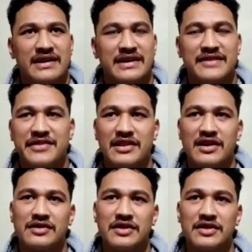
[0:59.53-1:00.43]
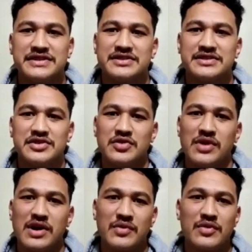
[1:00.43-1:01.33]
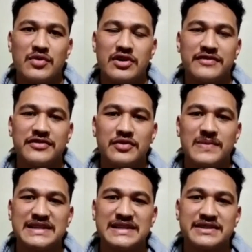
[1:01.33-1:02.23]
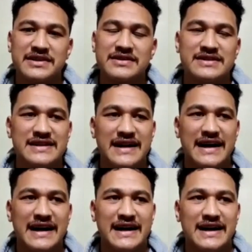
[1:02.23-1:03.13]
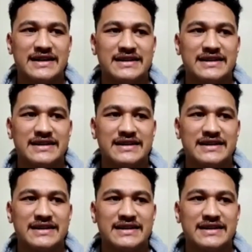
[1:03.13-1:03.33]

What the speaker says: definitely a lot closer to what we were a few months ago. But